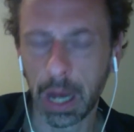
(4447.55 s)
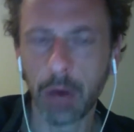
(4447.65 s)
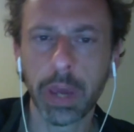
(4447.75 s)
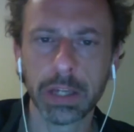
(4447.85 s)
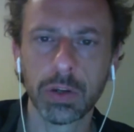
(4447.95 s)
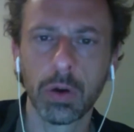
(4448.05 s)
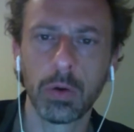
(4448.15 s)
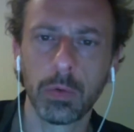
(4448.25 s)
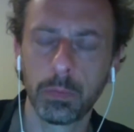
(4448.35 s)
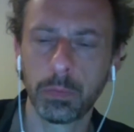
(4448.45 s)
Okay,
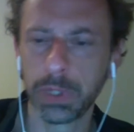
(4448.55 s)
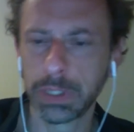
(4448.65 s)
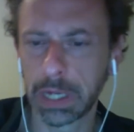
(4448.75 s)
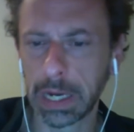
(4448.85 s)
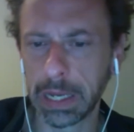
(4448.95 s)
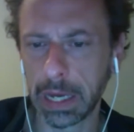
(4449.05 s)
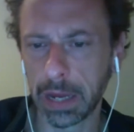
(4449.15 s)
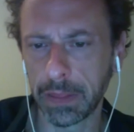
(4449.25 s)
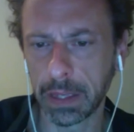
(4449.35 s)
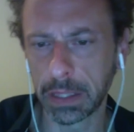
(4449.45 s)
so basically, I
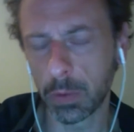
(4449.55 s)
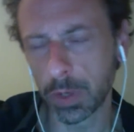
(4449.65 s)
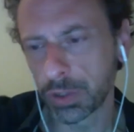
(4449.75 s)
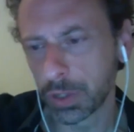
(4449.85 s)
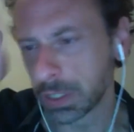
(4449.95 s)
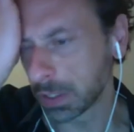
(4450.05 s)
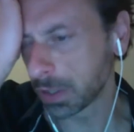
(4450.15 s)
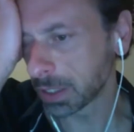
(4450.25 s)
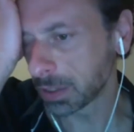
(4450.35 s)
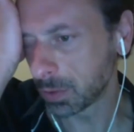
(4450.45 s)
think the question is
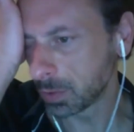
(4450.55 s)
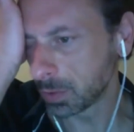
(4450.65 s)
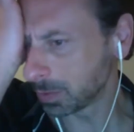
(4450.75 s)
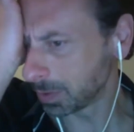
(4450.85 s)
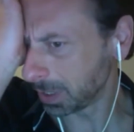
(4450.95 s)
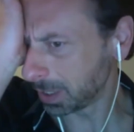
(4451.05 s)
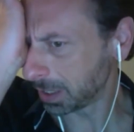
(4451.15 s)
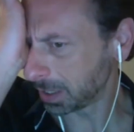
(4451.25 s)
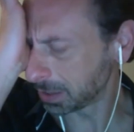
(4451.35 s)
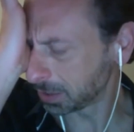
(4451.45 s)
addressed to
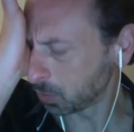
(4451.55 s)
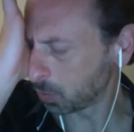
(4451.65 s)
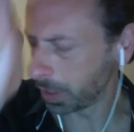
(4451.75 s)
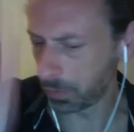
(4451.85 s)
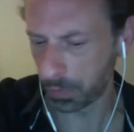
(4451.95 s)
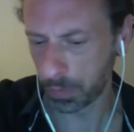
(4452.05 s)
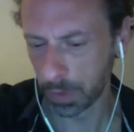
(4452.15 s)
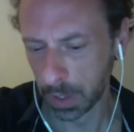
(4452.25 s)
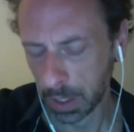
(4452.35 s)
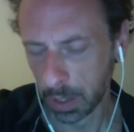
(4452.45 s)
uh, so if
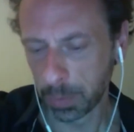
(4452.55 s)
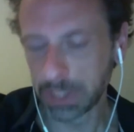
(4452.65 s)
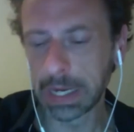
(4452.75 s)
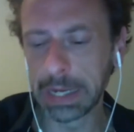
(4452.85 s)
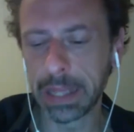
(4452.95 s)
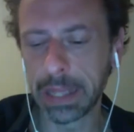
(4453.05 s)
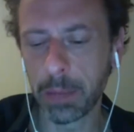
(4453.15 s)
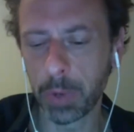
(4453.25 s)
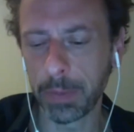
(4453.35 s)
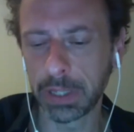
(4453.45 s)
basically the
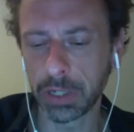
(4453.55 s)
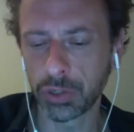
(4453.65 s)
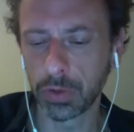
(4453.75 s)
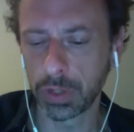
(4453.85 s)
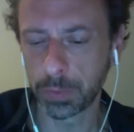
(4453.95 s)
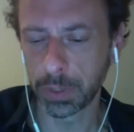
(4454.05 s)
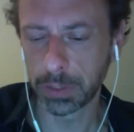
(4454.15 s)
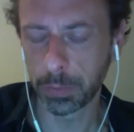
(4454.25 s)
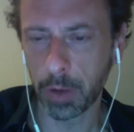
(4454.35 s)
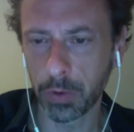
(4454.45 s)
implementation of this
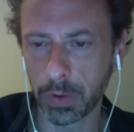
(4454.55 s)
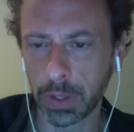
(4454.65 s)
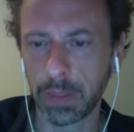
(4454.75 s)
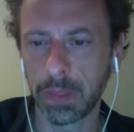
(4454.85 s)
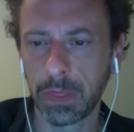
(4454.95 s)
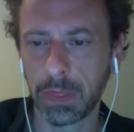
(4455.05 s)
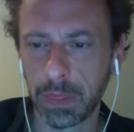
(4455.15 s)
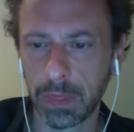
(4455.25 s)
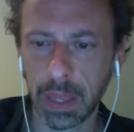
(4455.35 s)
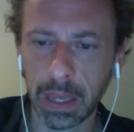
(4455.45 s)
principle, you can
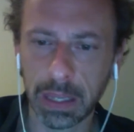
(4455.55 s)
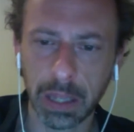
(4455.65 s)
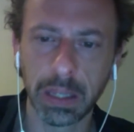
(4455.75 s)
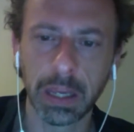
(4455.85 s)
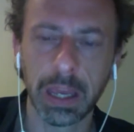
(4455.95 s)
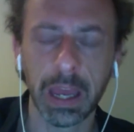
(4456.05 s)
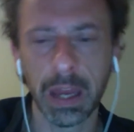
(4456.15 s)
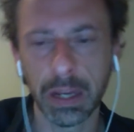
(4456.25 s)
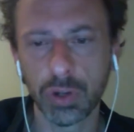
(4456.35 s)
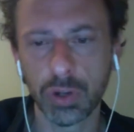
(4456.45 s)
think that it can
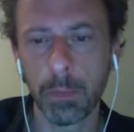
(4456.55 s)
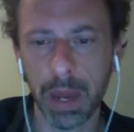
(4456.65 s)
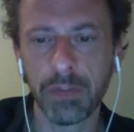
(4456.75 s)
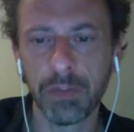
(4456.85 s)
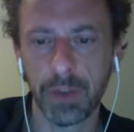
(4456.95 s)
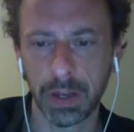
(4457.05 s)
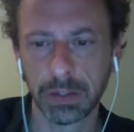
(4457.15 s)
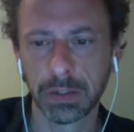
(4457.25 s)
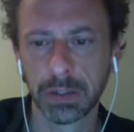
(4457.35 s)
actually benefit